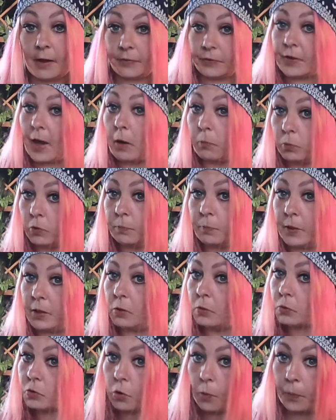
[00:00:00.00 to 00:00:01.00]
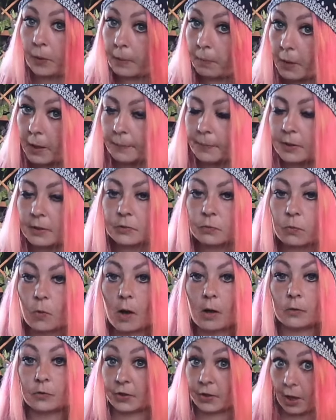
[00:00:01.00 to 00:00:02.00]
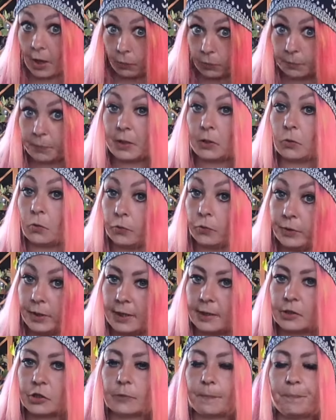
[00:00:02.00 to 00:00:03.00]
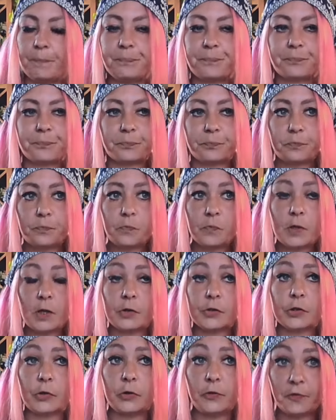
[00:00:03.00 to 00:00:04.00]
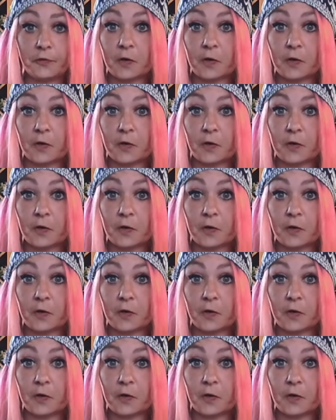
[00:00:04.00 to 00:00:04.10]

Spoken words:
And that would be your topic maybe as well. So that would be your niche. So you